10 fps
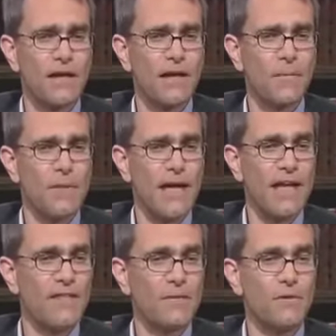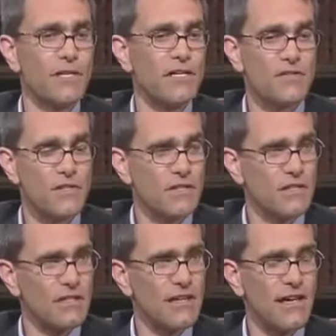And then when he ascended
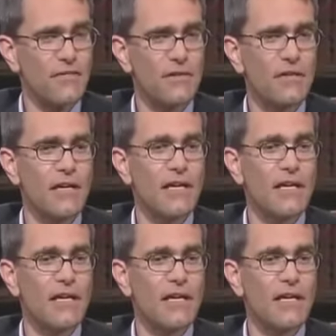into heaven,